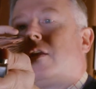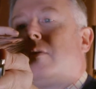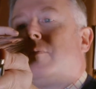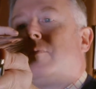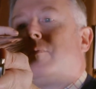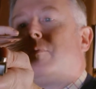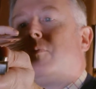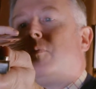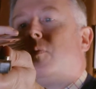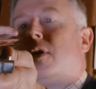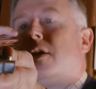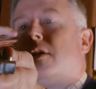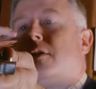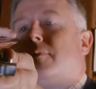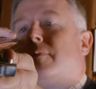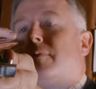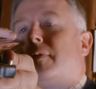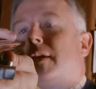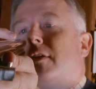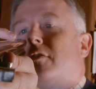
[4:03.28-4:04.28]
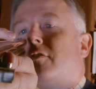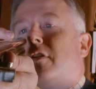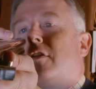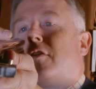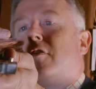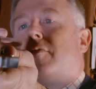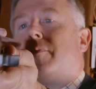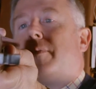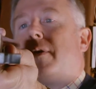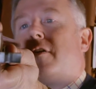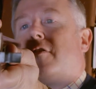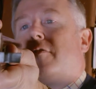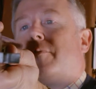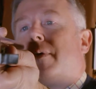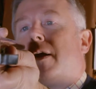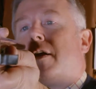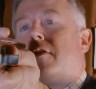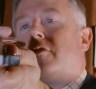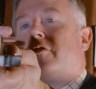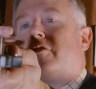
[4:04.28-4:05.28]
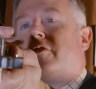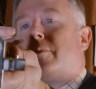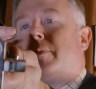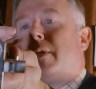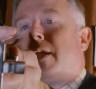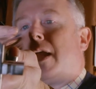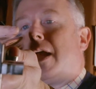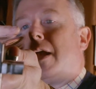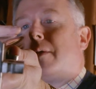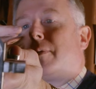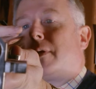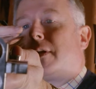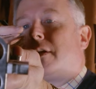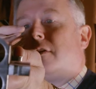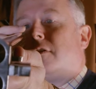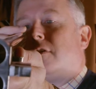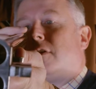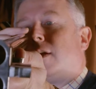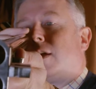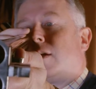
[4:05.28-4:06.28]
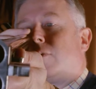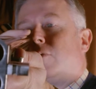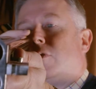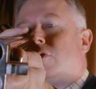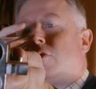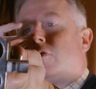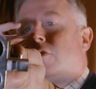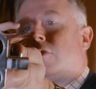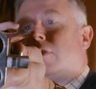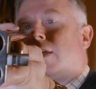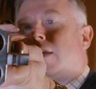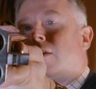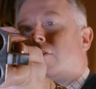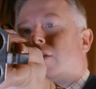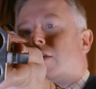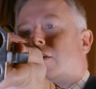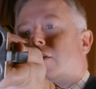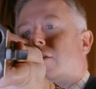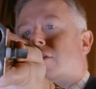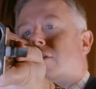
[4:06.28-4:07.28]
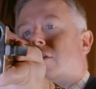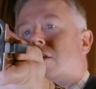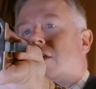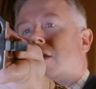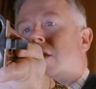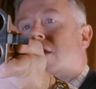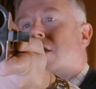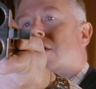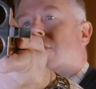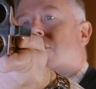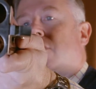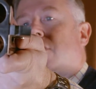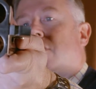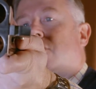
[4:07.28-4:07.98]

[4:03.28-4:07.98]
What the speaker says: A well struck off pair of barrels should be absolutely smooth on the outside with